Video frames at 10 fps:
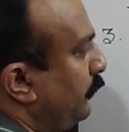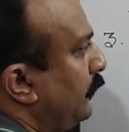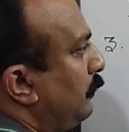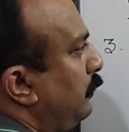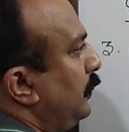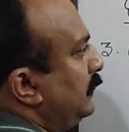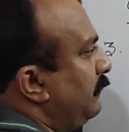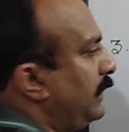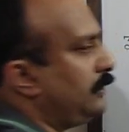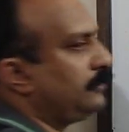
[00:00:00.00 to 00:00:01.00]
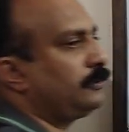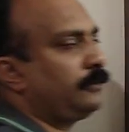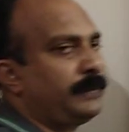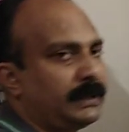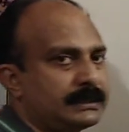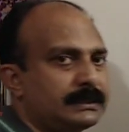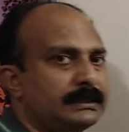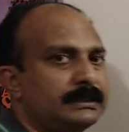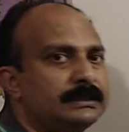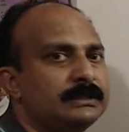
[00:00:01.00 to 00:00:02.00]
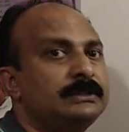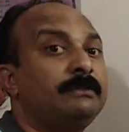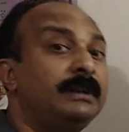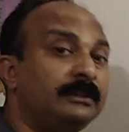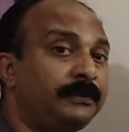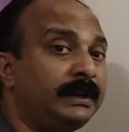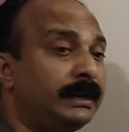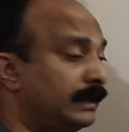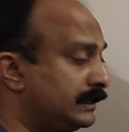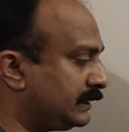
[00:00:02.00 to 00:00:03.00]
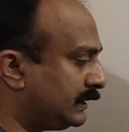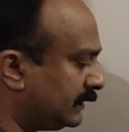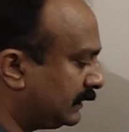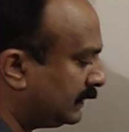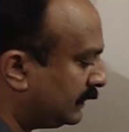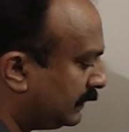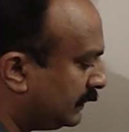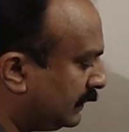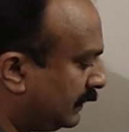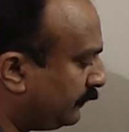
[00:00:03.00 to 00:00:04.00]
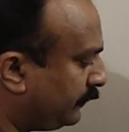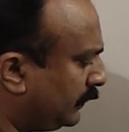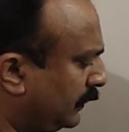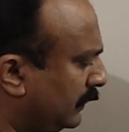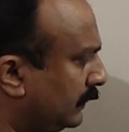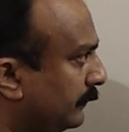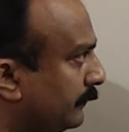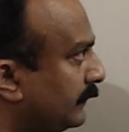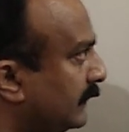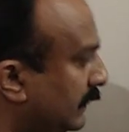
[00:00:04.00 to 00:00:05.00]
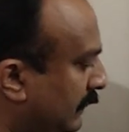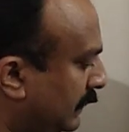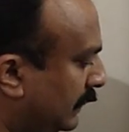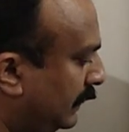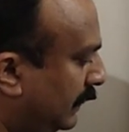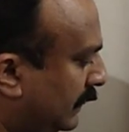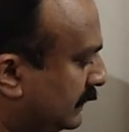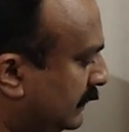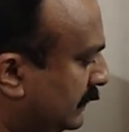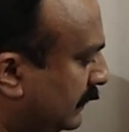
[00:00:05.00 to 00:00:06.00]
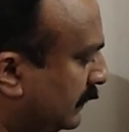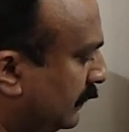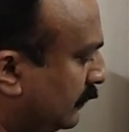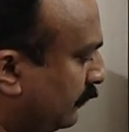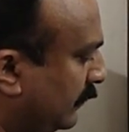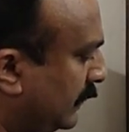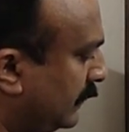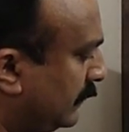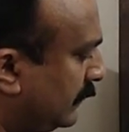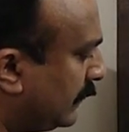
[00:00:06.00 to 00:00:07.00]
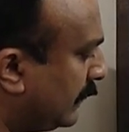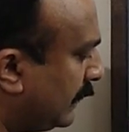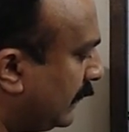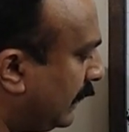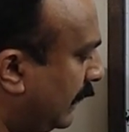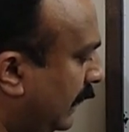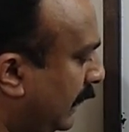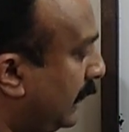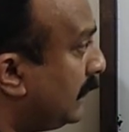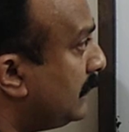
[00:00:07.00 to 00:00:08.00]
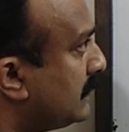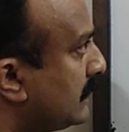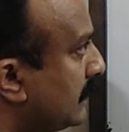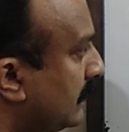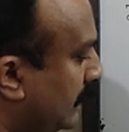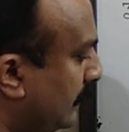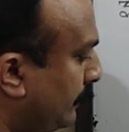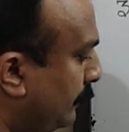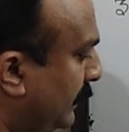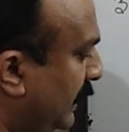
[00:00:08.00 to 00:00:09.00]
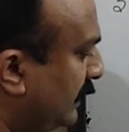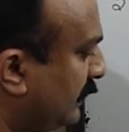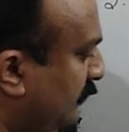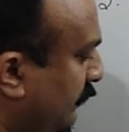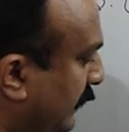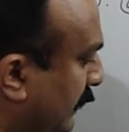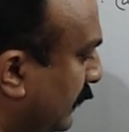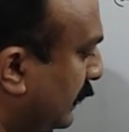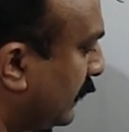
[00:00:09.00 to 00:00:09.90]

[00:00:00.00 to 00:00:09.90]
for both the values of x. So what is the final answer? Therefore, x is equal to 1 and minus 1